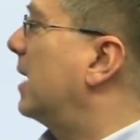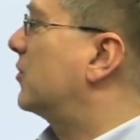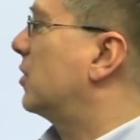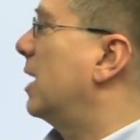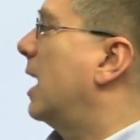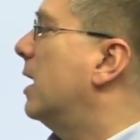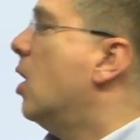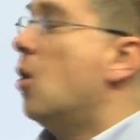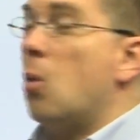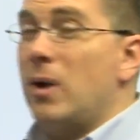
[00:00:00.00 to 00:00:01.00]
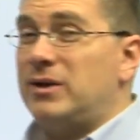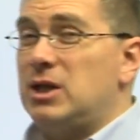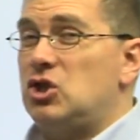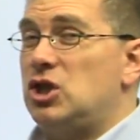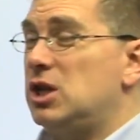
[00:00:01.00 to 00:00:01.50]
astronaut. What
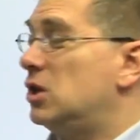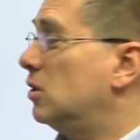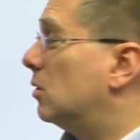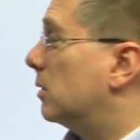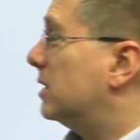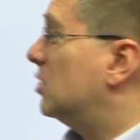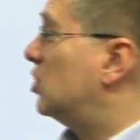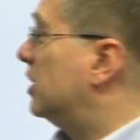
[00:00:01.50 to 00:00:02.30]
did she do? Did